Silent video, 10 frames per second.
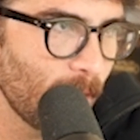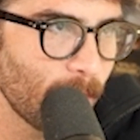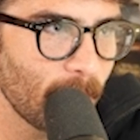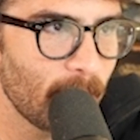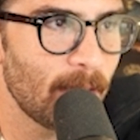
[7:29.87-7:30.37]

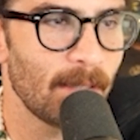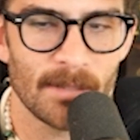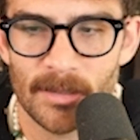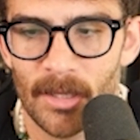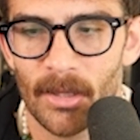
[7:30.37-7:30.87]
but it is
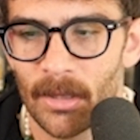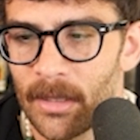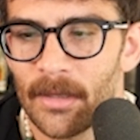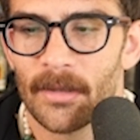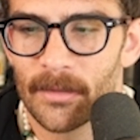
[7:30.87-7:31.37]
still
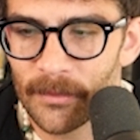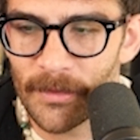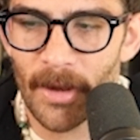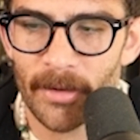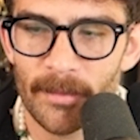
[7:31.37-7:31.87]

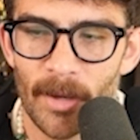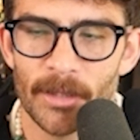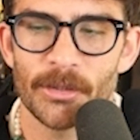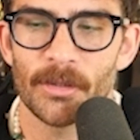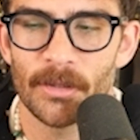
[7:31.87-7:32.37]
very
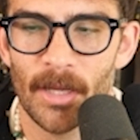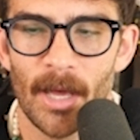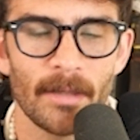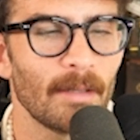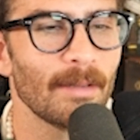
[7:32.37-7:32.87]
much
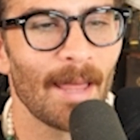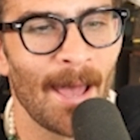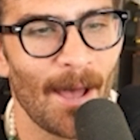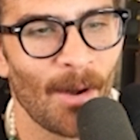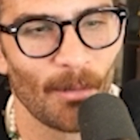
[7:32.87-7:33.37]
not
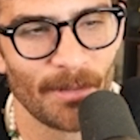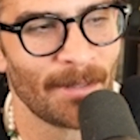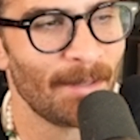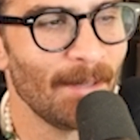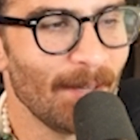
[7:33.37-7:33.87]
allowed.
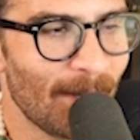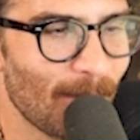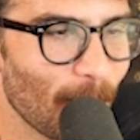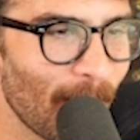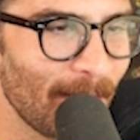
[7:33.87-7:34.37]

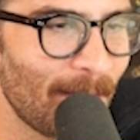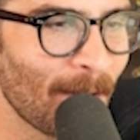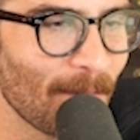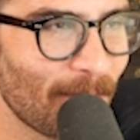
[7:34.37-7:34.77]
What the